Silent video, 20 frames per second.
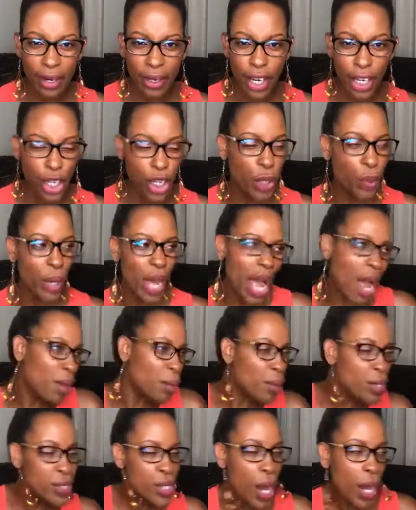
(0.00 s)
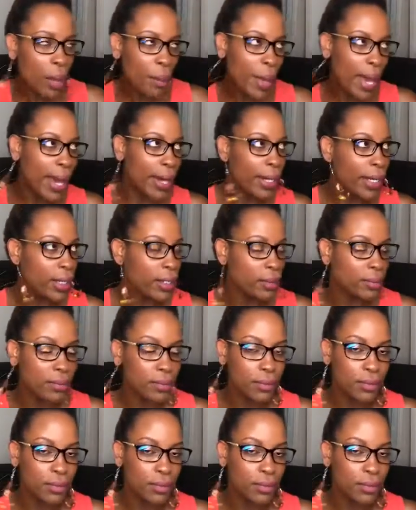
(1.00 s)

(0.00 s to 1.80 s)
And I don't want to talk about it.